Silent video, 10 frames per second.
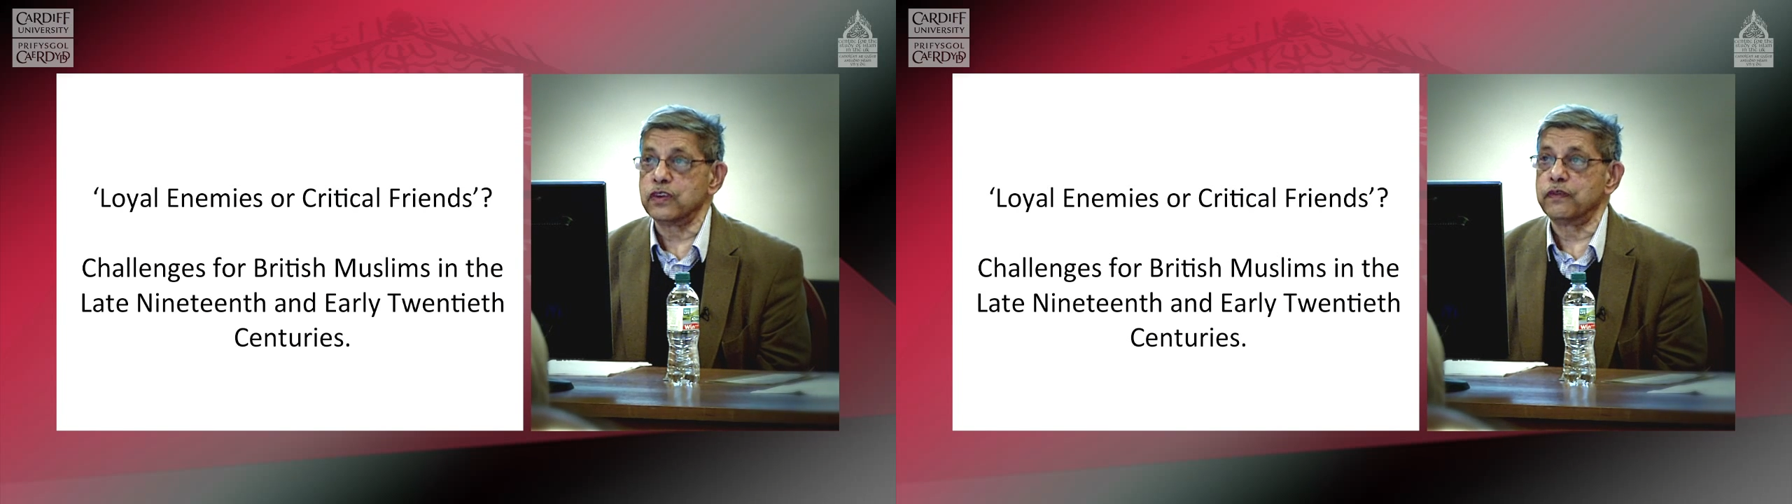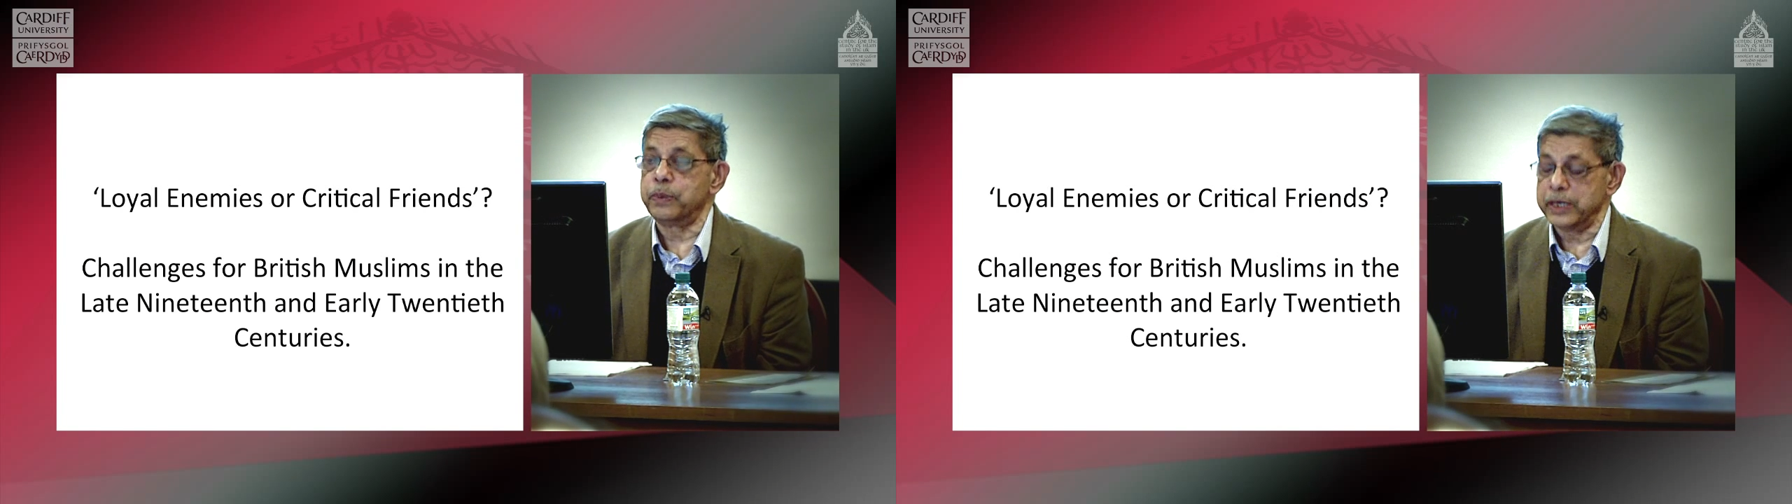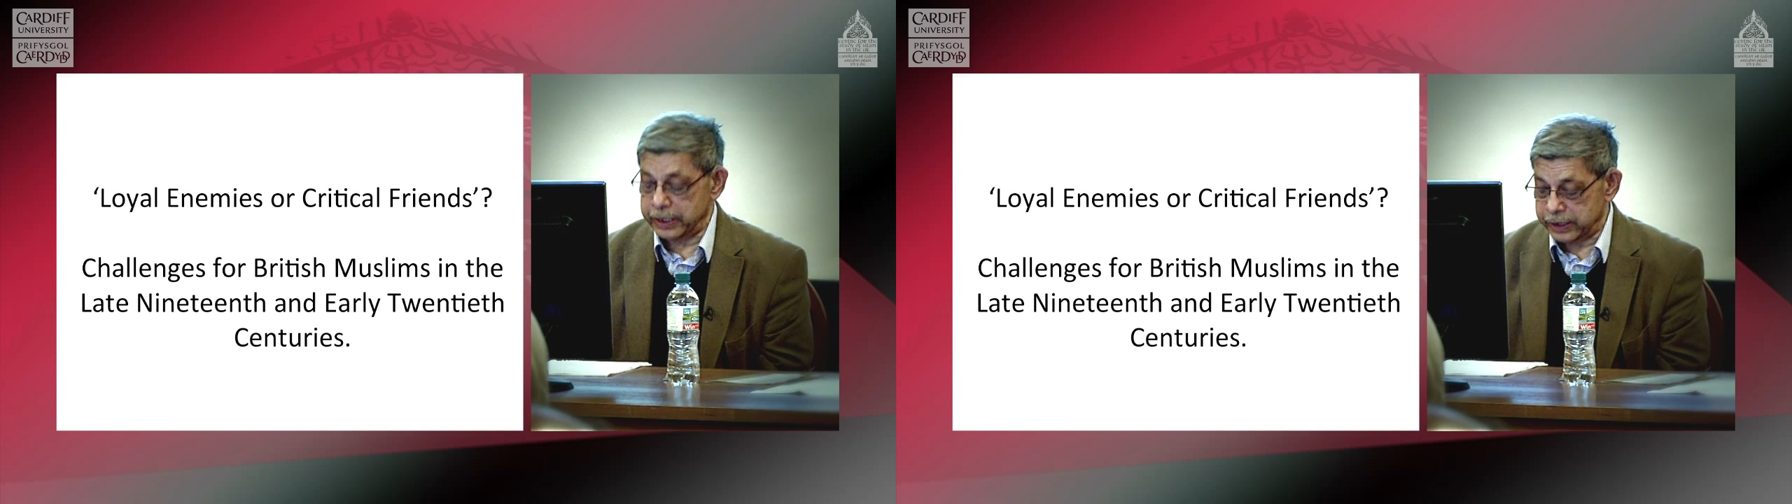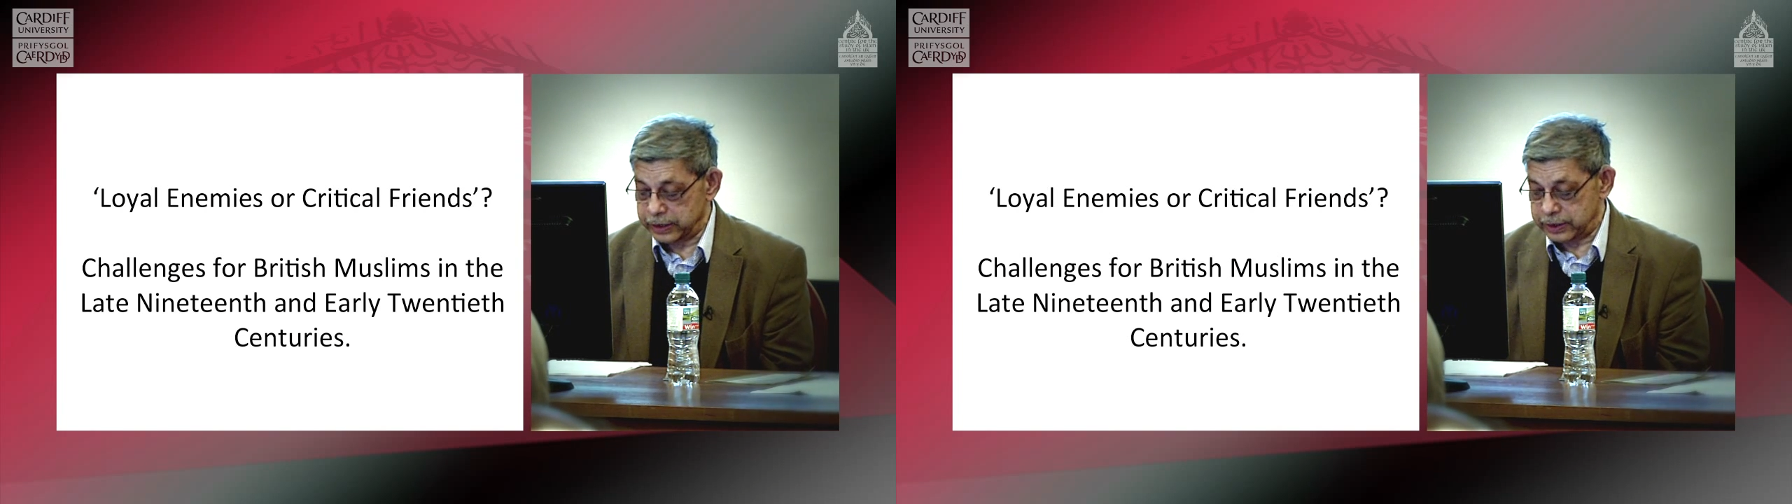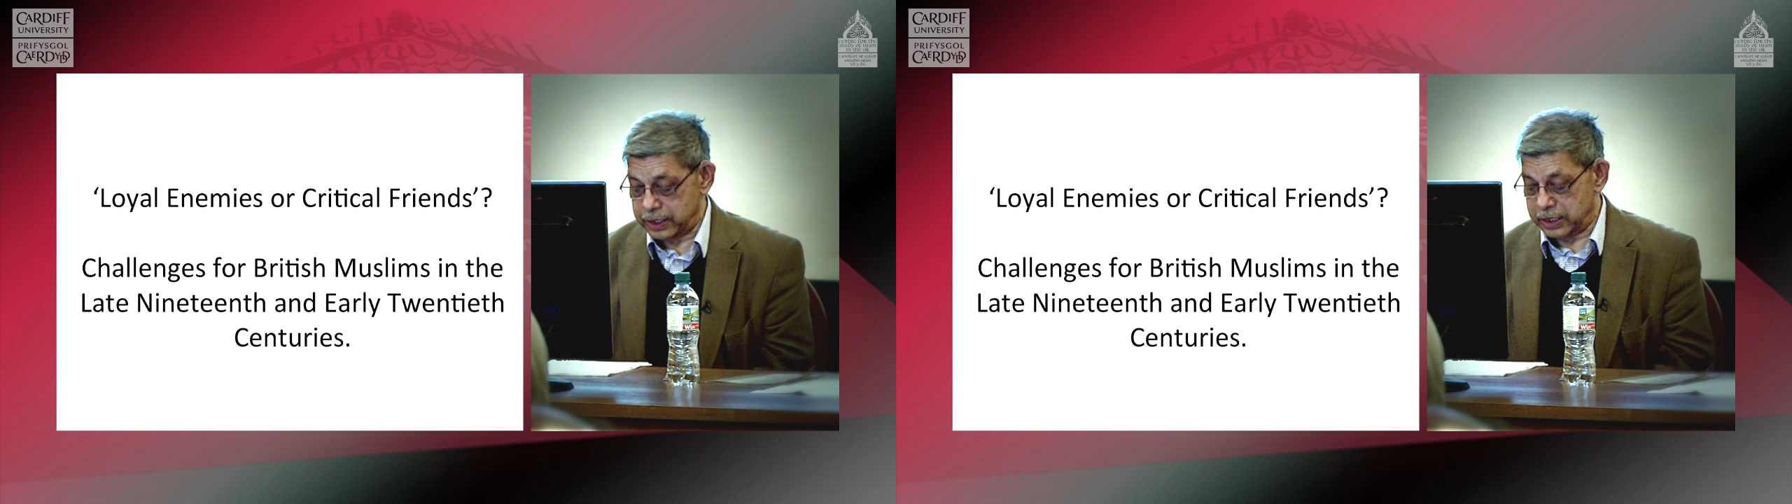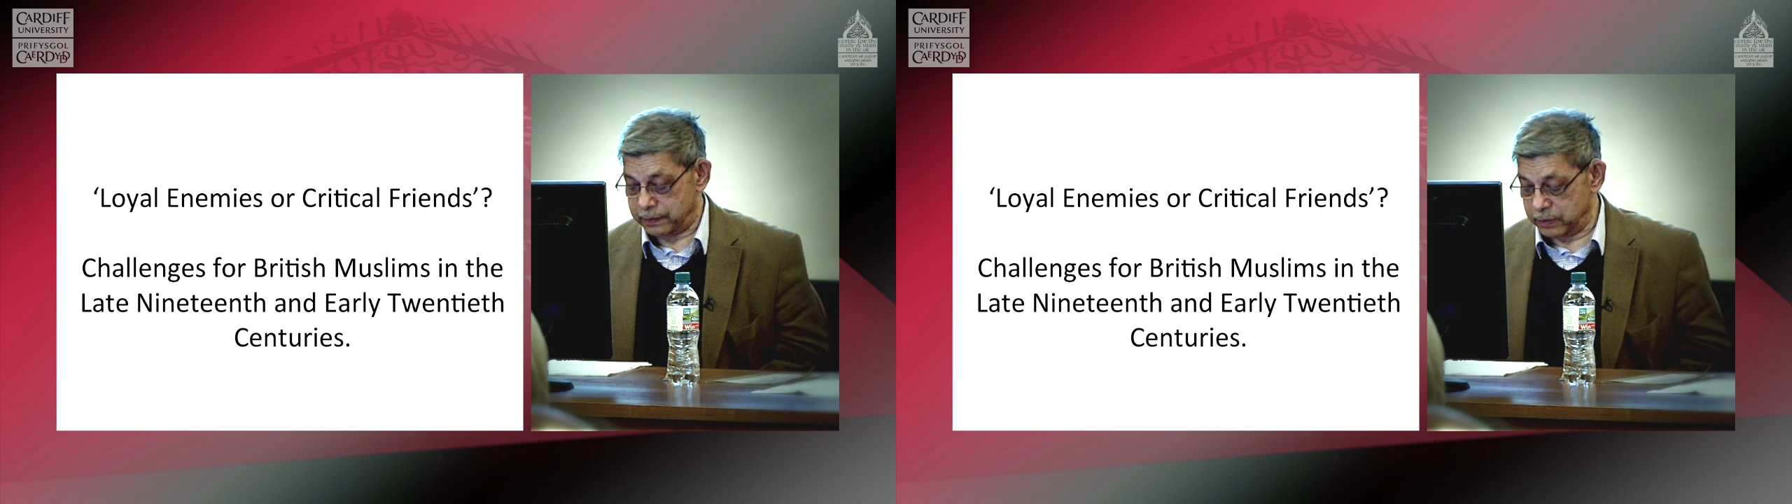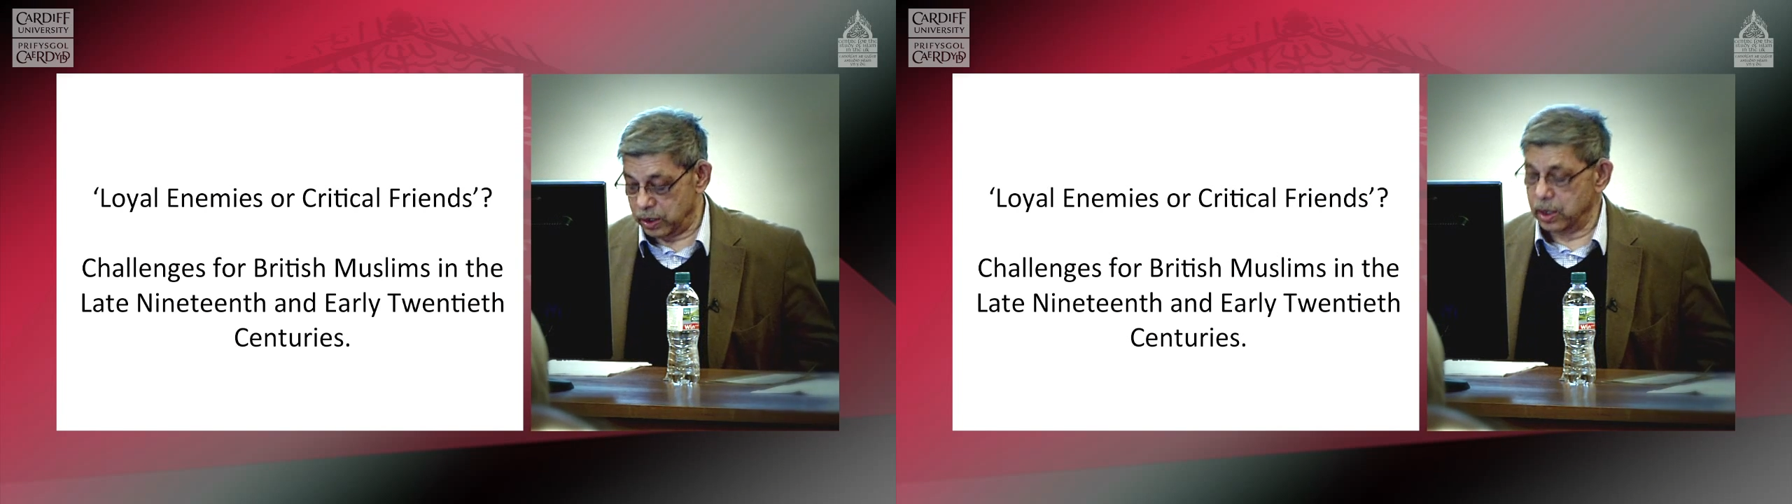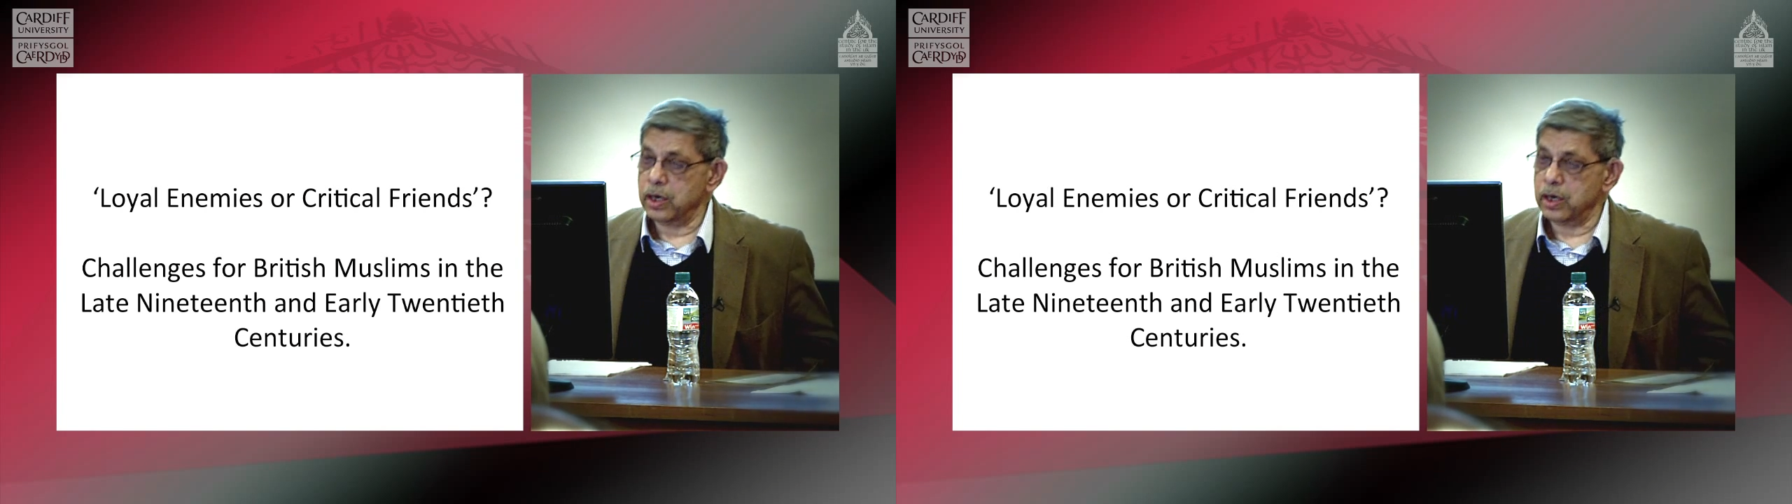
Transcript: of political Islam,